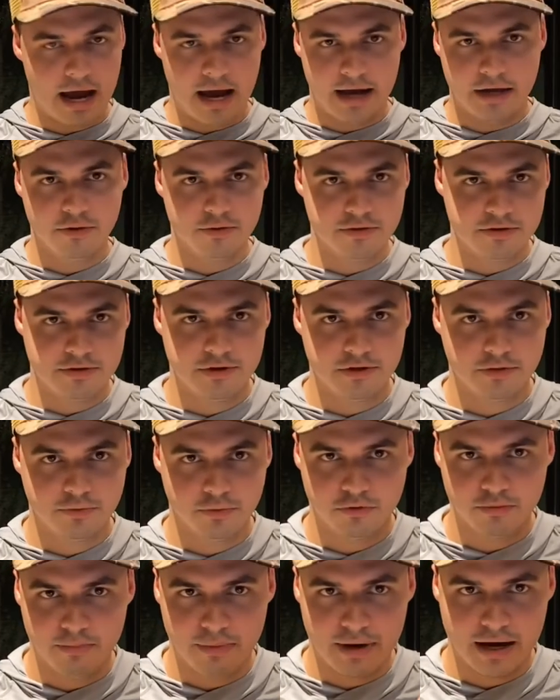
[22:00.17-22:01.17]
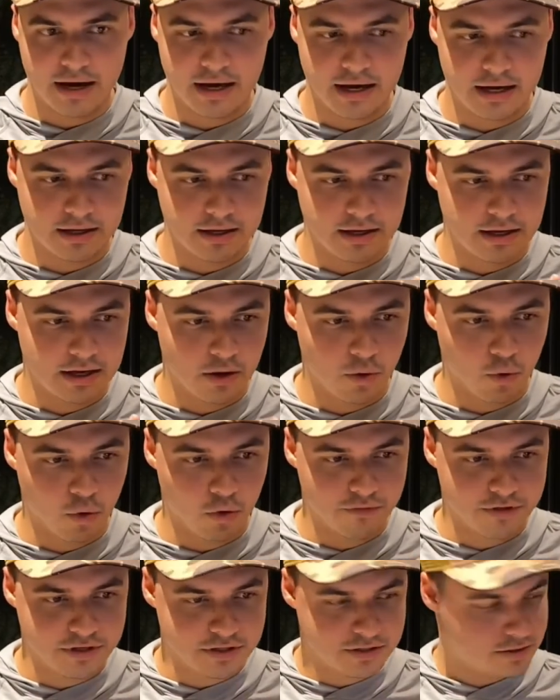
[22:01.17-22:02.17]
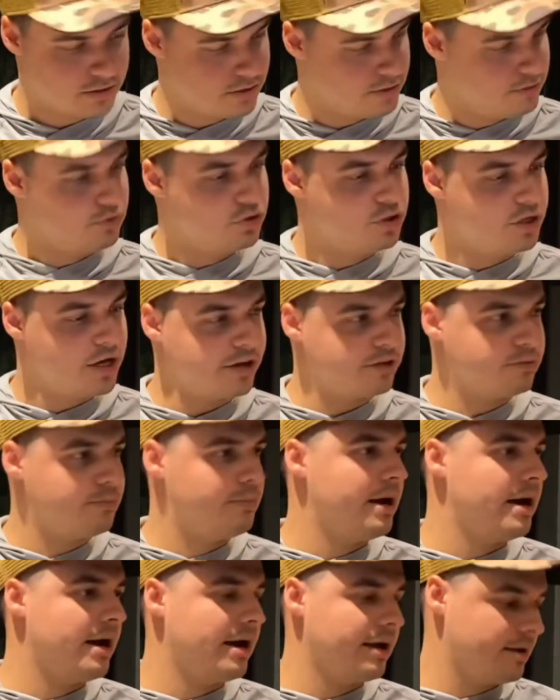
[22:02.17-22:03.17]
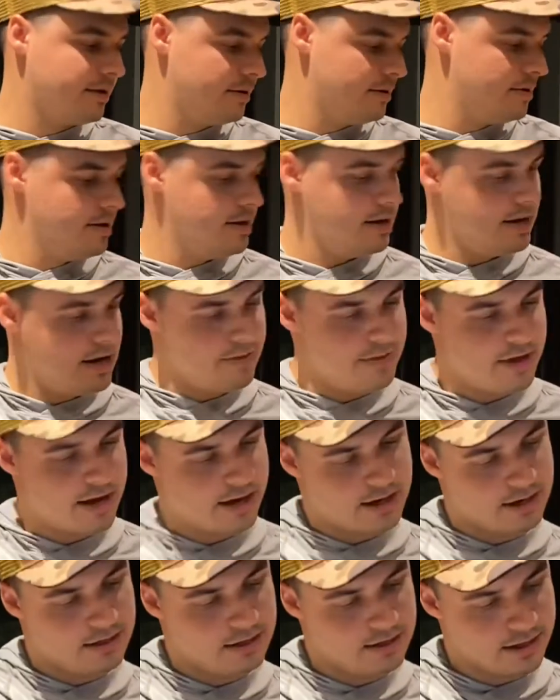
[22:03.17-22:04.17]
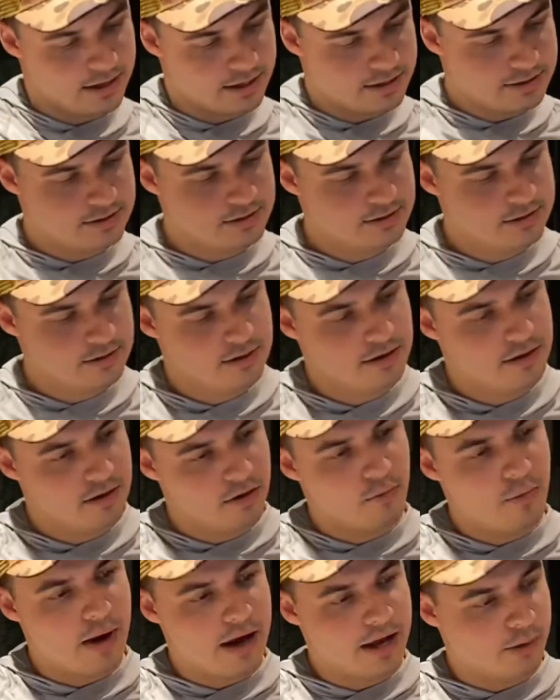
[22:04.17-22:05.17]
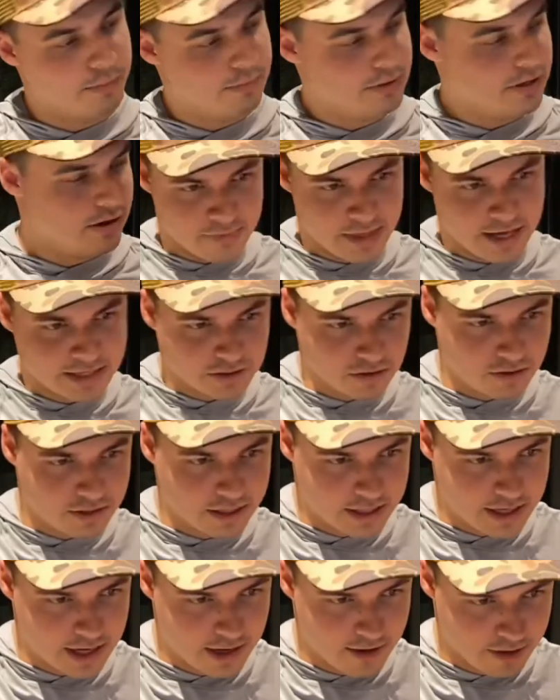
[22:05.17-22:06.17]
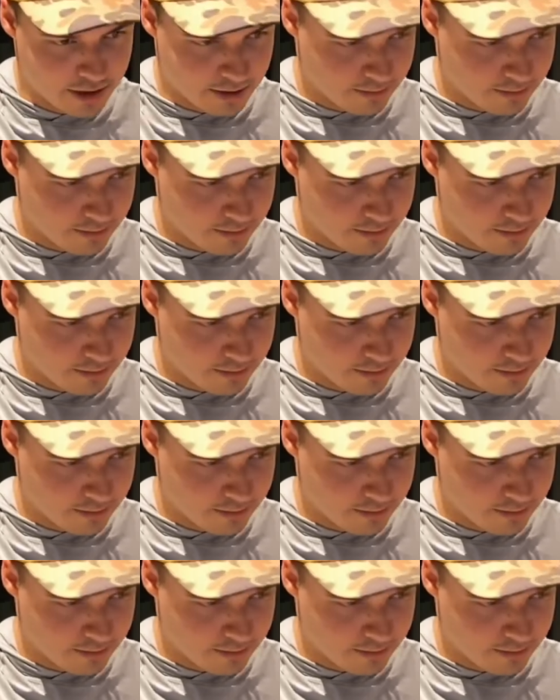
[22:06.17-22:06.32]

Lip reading: I use this with my Orvis chest pack, and that connects right up here. That's all I carry.